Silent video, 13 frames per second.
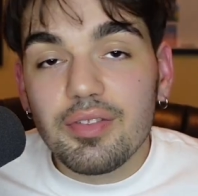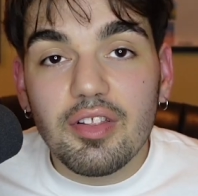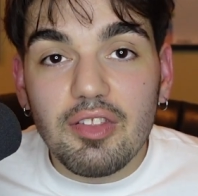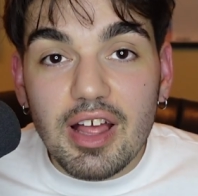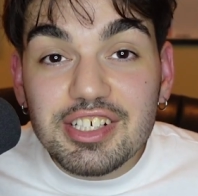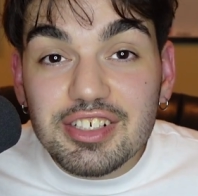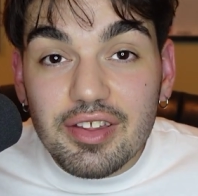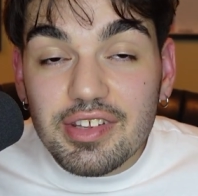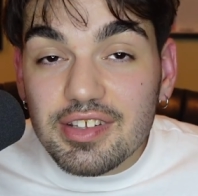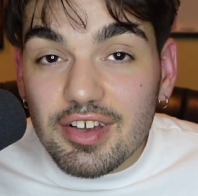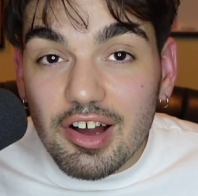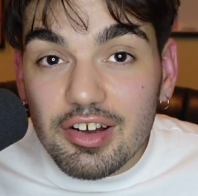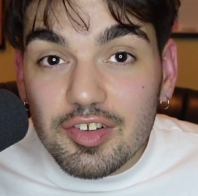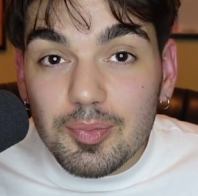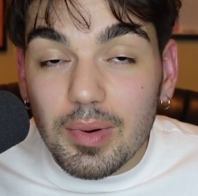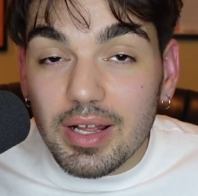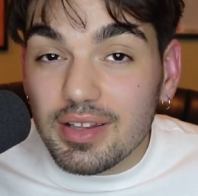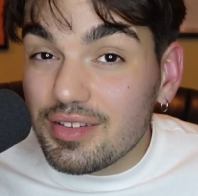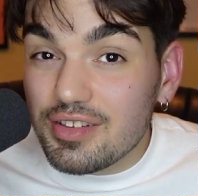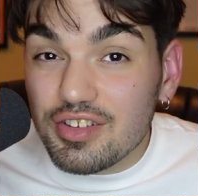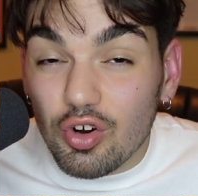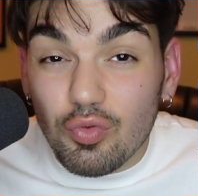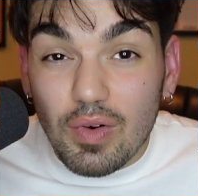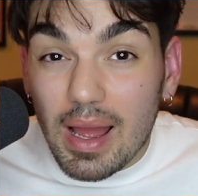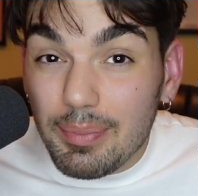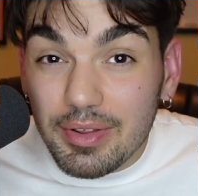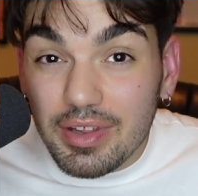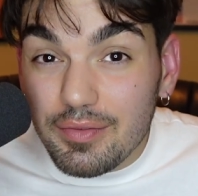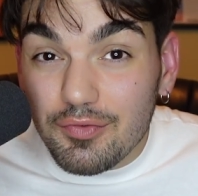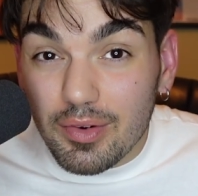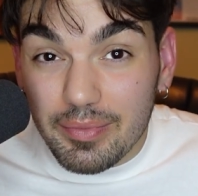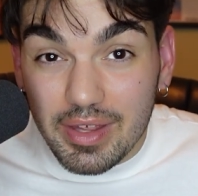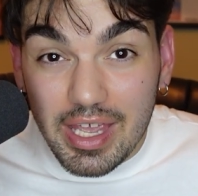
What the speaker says: The legend of the song spread so rapidly from the